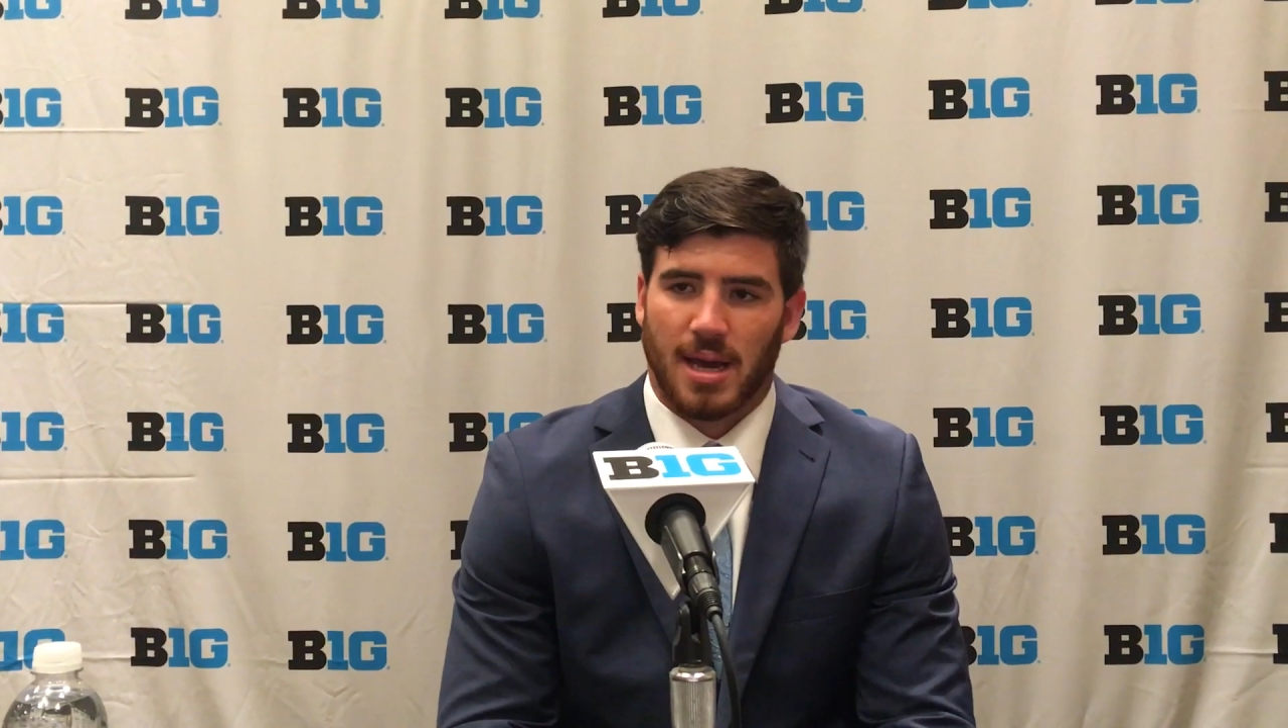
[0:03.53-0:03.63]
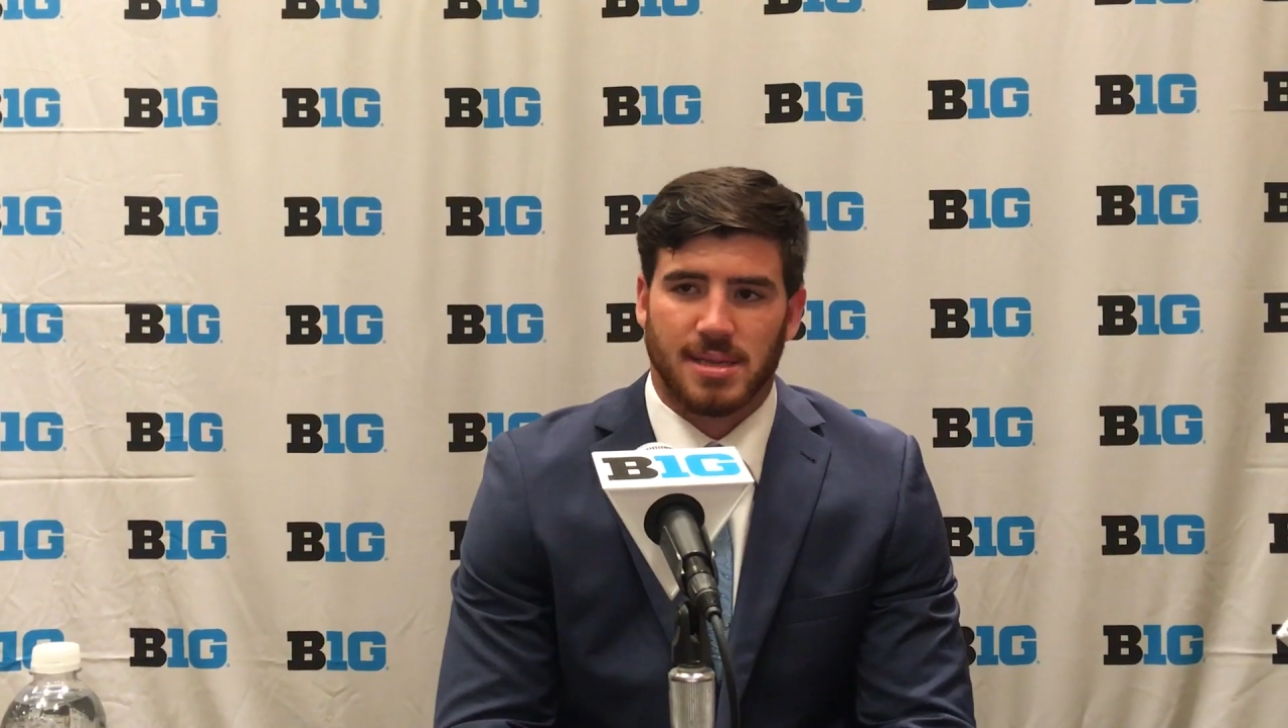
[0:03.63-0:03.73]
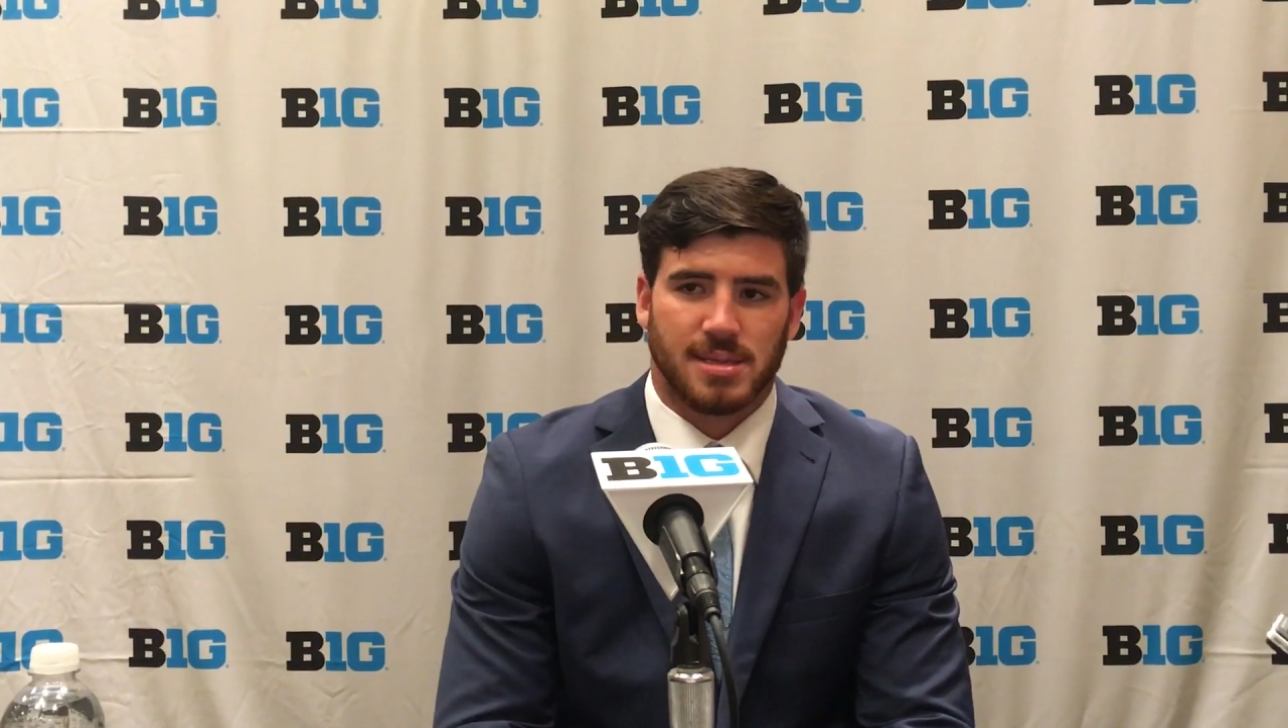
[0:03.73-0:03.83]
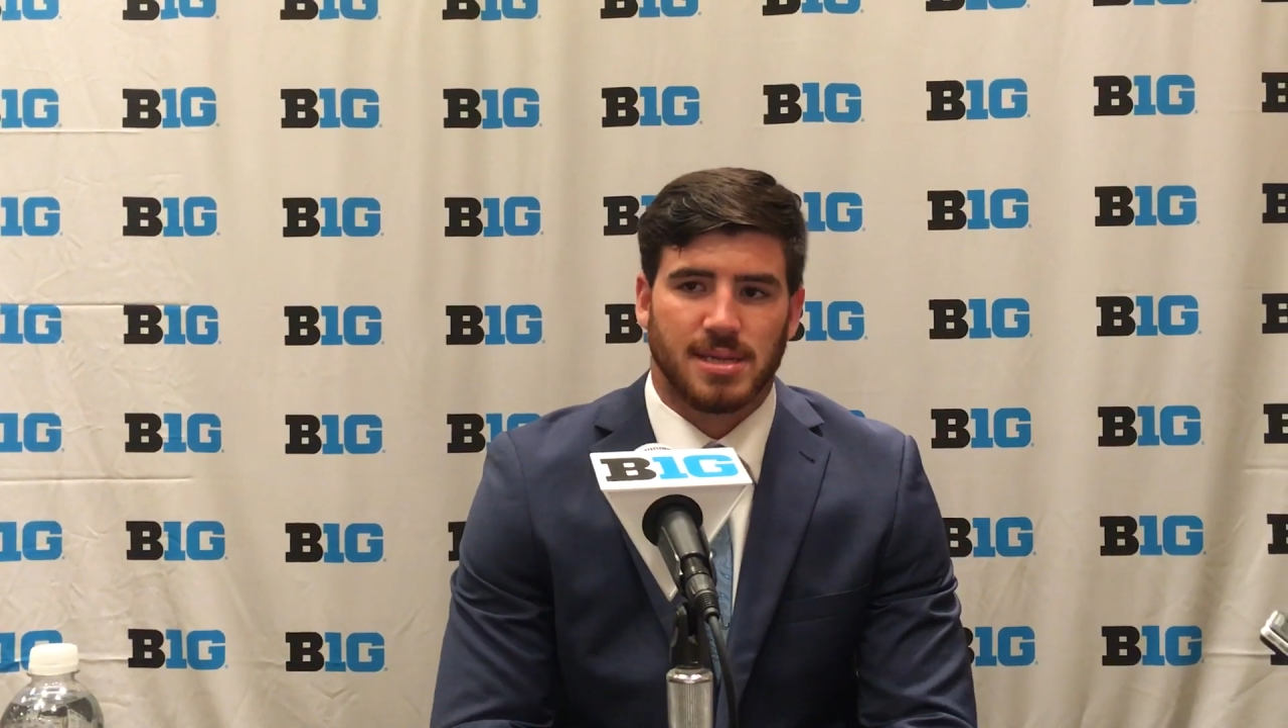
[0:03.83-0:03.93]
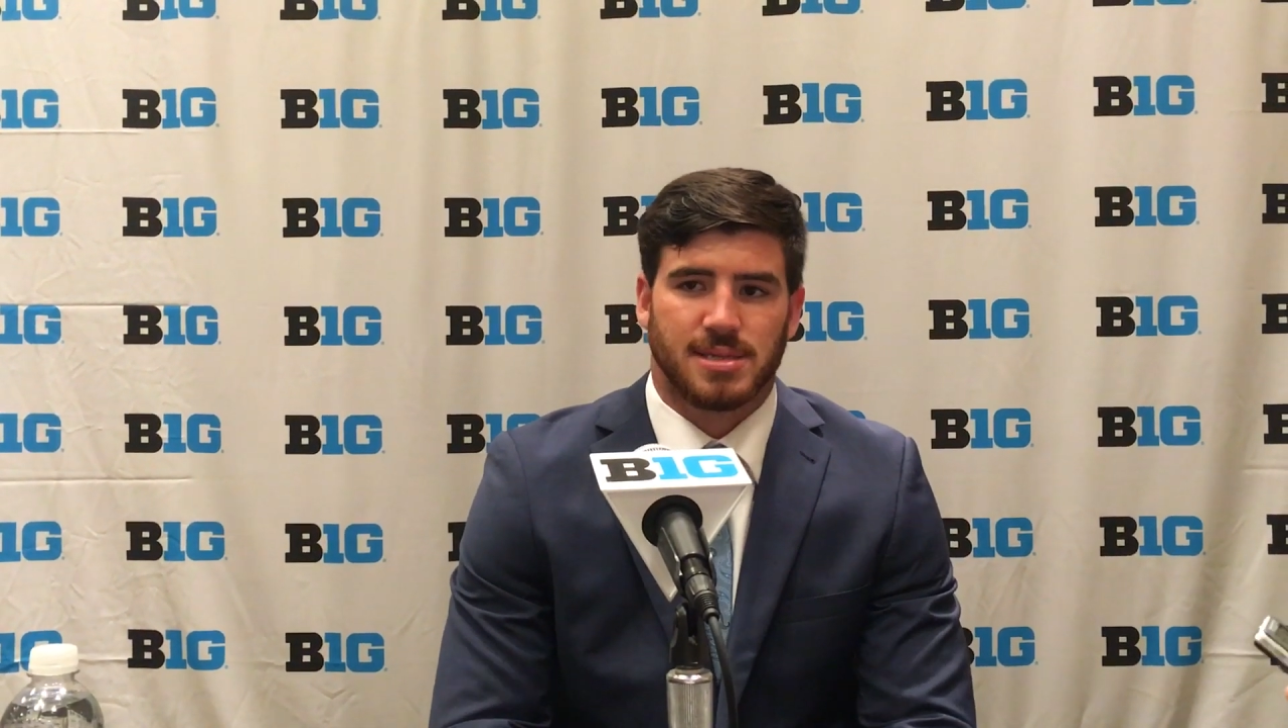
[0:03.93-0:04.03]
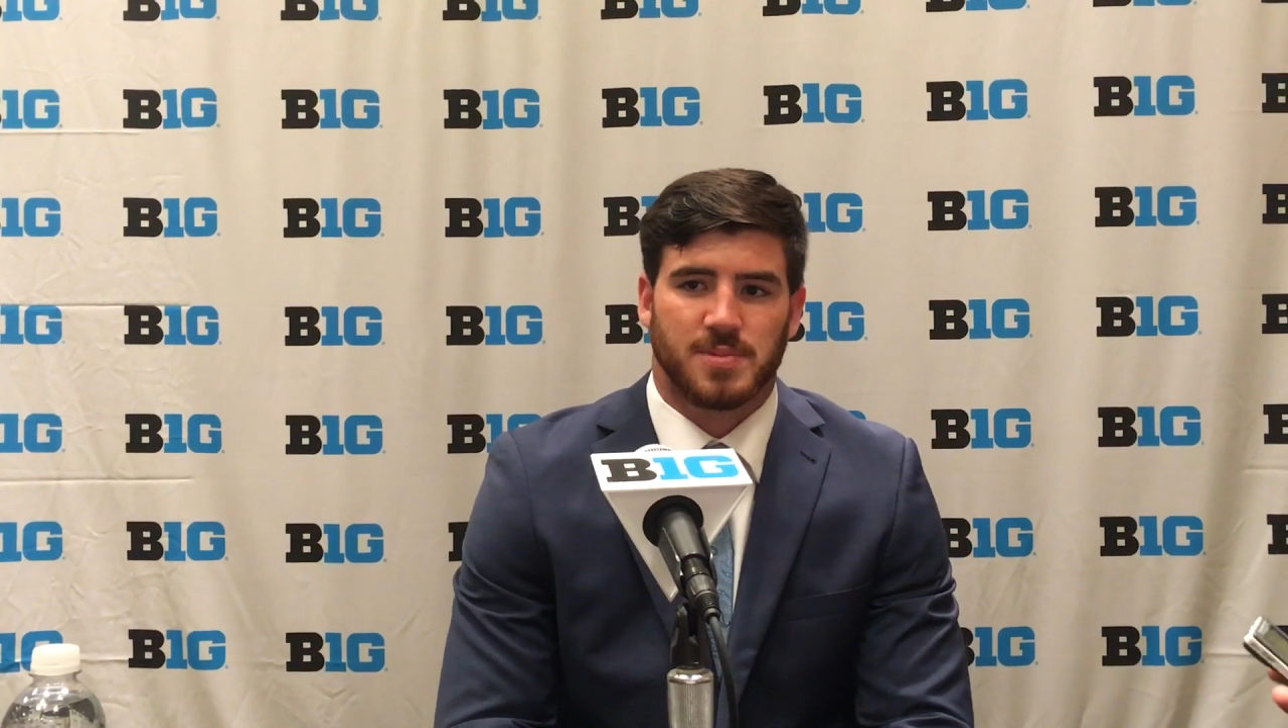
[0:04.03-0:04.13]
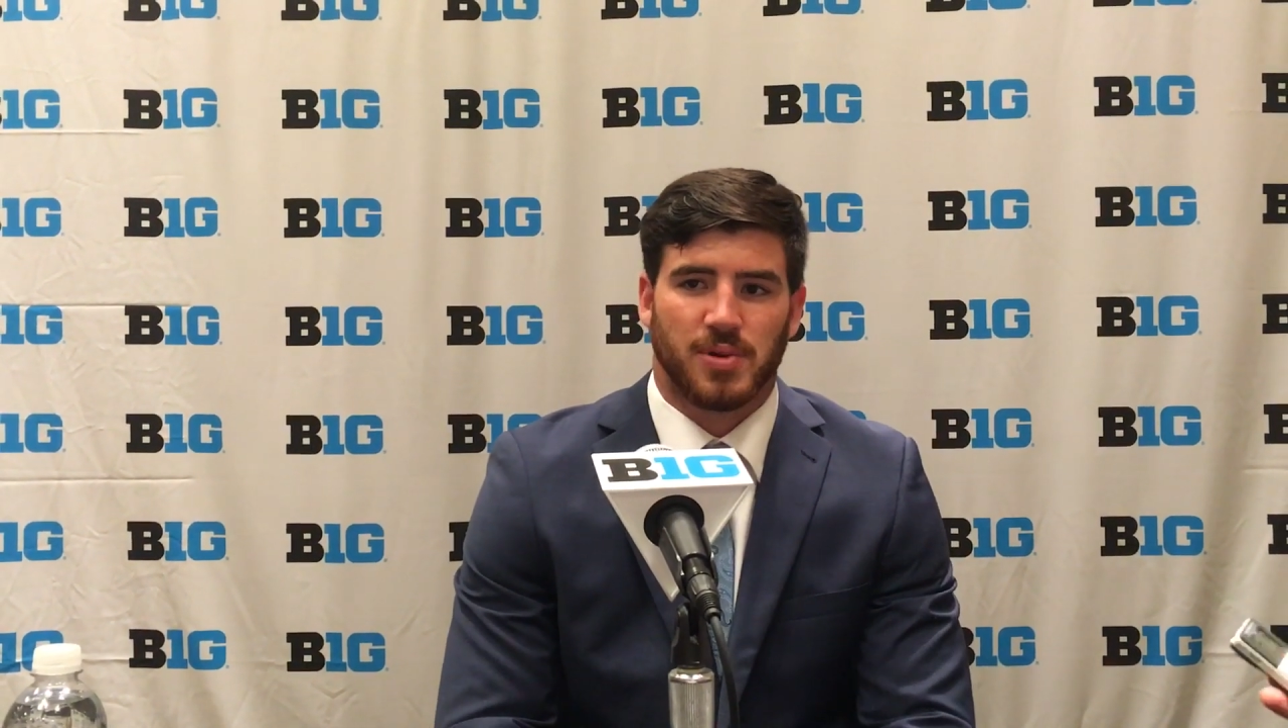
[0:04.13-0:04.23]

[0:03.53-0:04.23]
It's, it's, it's,